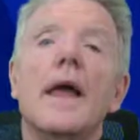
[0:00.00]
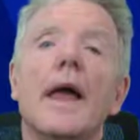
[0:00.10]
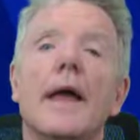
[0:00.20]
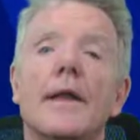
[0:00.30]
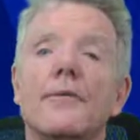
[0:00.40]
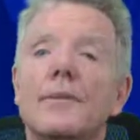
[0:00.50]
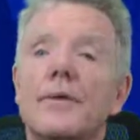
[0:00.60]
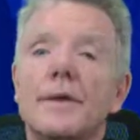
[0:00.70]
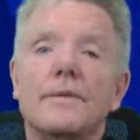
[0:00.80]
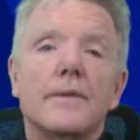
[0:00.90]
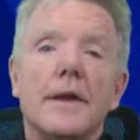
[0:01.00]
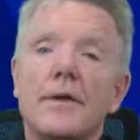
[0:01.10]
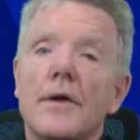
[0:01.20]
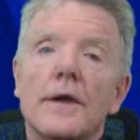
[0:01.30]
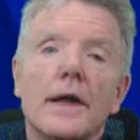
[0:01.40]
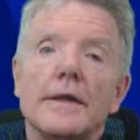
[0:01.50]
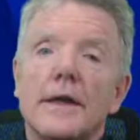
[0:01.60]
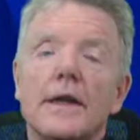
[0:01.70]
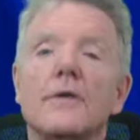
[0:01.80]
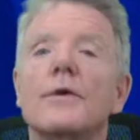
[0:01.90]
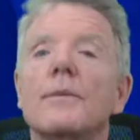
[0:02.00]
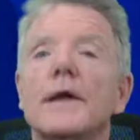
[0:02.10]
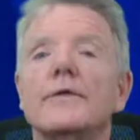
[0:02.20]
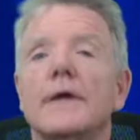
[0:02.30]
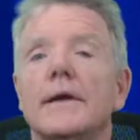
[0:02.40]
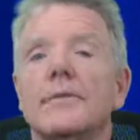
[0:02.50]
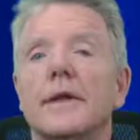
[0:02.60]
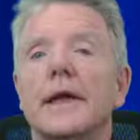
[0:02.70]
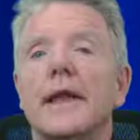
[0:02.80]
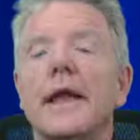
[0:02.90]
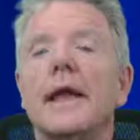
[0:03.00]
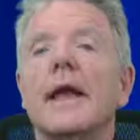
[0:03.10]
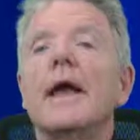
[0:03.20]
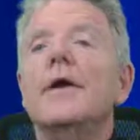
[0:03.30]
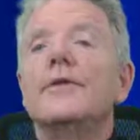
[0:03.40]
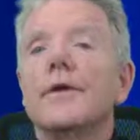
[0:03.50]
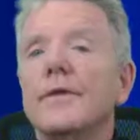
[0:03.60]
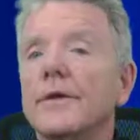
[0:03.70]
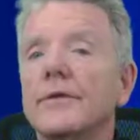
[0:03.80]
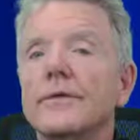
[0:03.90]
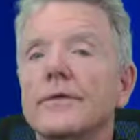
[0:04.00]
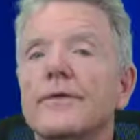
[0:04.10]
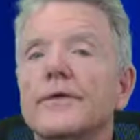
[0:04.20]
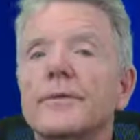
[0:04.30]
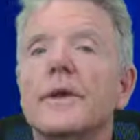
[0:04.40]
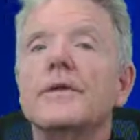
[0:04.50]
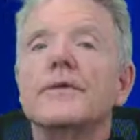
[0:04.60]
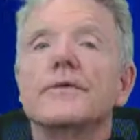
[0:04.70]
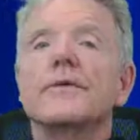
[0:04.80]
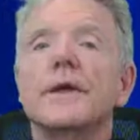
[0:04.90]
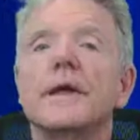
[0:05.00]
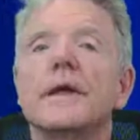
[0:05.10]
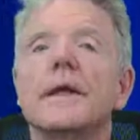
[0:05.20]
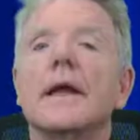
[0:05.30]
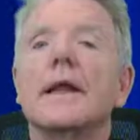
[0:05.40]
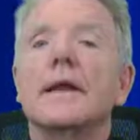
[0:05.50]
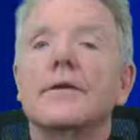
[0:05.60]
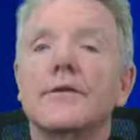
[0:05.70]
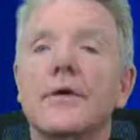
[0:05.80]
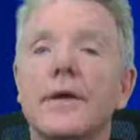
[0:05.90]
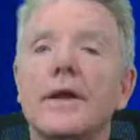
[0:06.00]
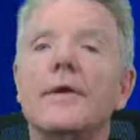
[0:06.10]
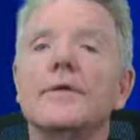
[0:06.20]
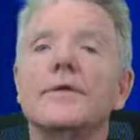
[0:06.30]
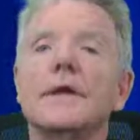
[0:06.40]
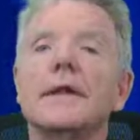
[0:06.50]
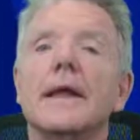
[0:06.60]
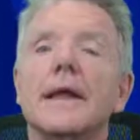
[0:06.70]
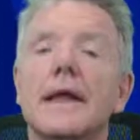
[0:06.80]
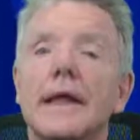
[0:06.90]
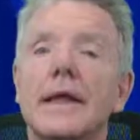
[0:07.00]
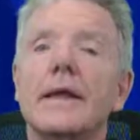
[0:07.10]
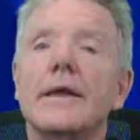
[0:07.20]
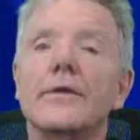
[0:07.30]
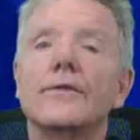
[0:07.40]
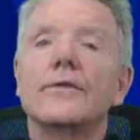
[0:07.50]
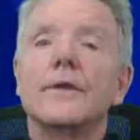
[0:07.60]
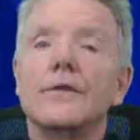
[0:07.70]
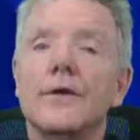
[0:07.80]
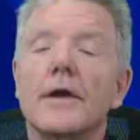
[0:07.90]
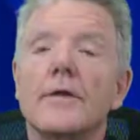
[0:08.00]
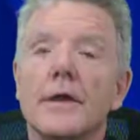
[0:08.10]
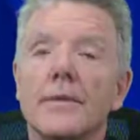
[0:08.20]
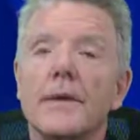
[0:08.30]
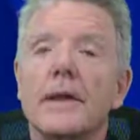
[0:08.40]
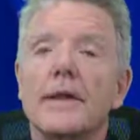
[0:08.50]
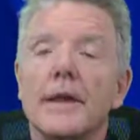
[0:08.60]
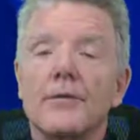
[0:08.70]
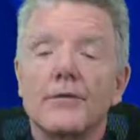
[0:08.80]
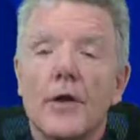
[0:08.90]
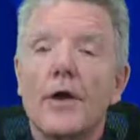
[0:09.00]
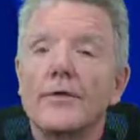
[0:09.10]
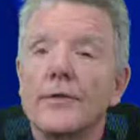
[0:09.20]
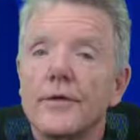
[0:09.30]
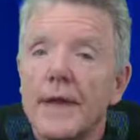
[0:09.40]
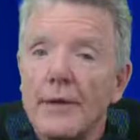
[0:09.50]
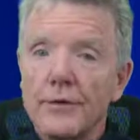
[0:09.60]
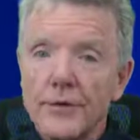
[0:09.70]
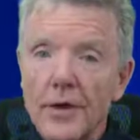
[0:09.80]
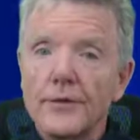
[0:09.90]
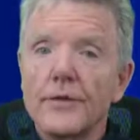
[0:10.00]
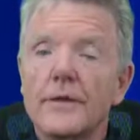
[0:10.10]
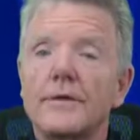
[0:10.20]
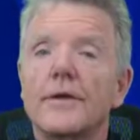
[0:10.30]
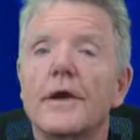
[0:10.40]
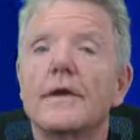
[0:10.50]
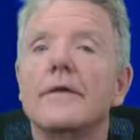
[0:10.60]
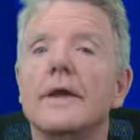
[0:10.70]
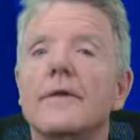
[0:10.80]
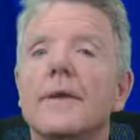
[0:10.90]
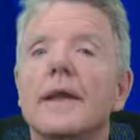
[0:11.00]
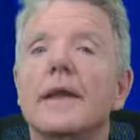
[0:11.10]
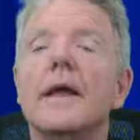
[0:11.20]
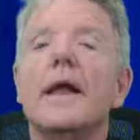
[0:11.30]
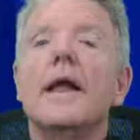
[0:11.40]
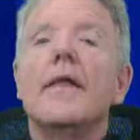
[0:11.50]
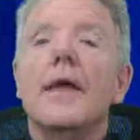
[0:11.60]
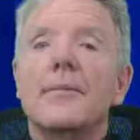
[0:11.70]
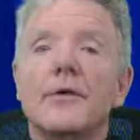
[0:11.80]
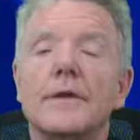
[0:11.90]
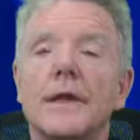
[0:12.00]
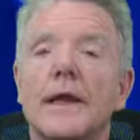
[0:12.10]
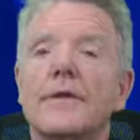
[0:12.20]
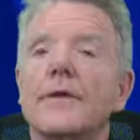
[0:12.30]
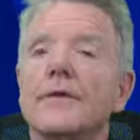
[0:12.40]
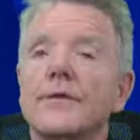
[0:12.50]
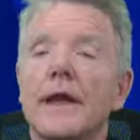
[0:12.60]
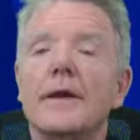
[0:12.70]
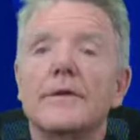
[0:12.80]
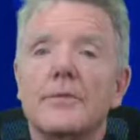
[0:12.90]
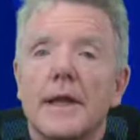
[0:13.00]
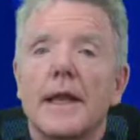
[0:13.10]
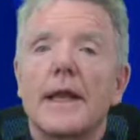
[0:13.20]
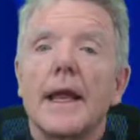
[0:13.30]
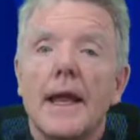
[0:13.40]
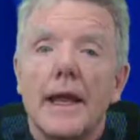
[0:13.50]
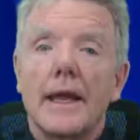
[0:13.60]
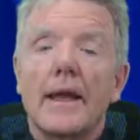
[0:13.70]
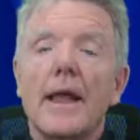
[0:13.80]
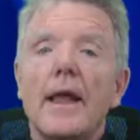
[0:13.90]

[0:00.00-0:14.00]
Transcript: And we put, they all got together and we made Standard Plan A. So this is the first place you'll see it, and it is so interesting that he is the chair of the committee that was also the chair of the committee that put together Standard Plan A.